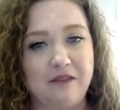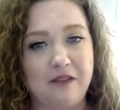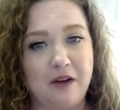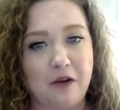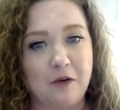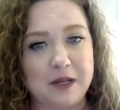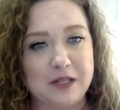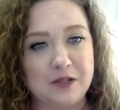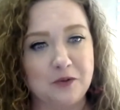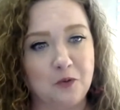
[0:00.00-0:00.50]

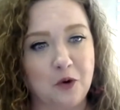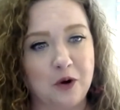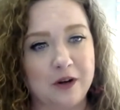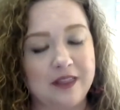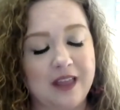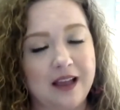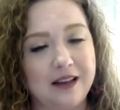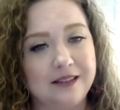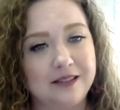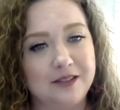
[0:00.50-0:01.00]
always worn
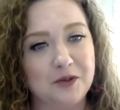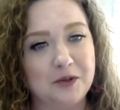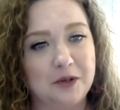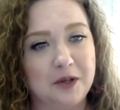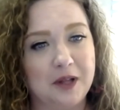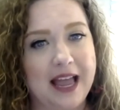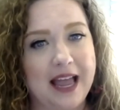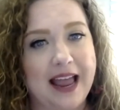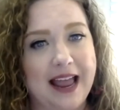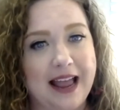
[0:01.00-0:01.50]
that
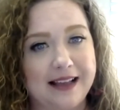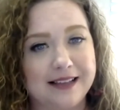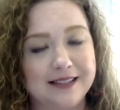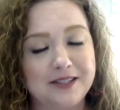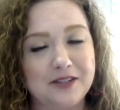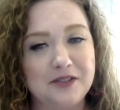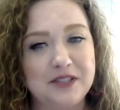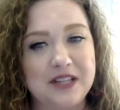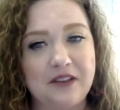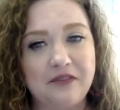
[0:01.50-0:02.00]
dual hat.
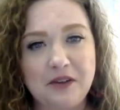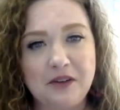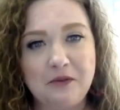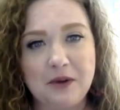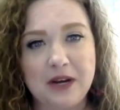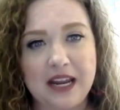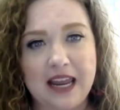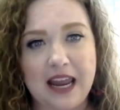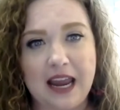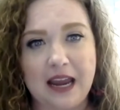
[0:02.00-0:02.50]
So definitely when
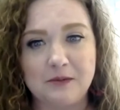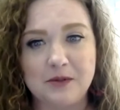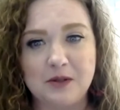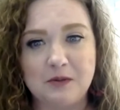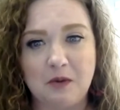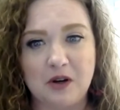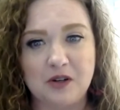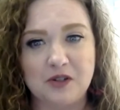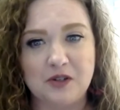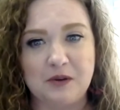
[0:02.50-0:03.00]
I came to
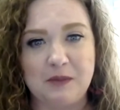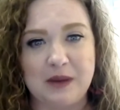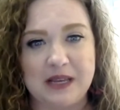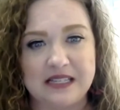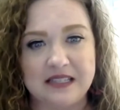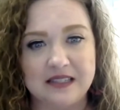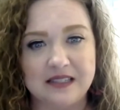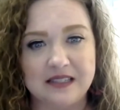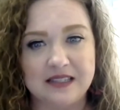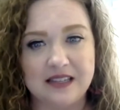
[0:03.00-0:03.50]
Marjorie
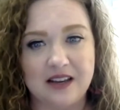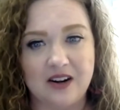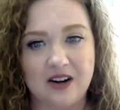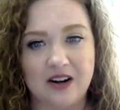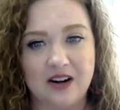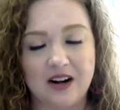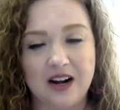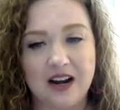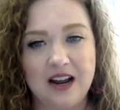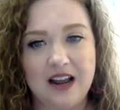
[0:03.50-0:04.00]
Mason
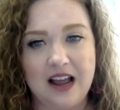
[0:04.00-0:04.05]
Center,